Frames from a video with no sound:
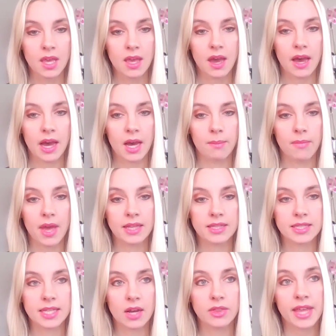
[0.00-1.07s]
And
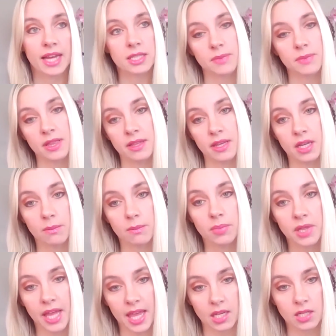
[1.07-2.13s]
so that's been the
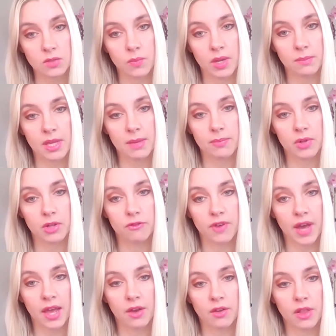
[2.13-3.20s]
complaint when people have
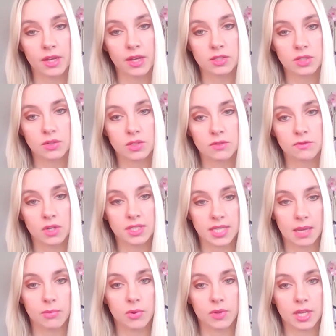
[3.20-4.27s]
filed lawsuits, for
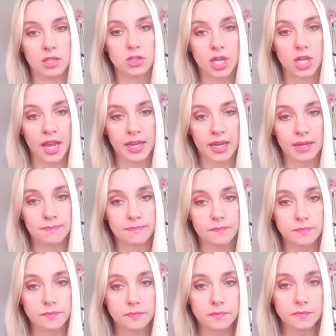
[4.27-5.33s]
example, in China,
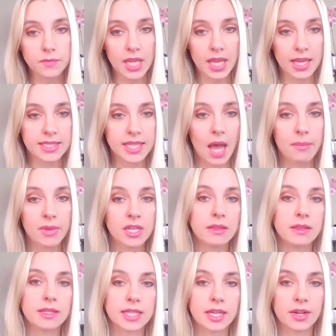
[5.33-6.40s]
as happened in
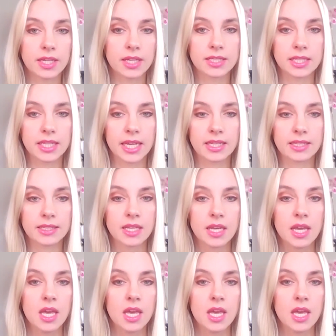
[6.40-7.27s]
this Erickson case.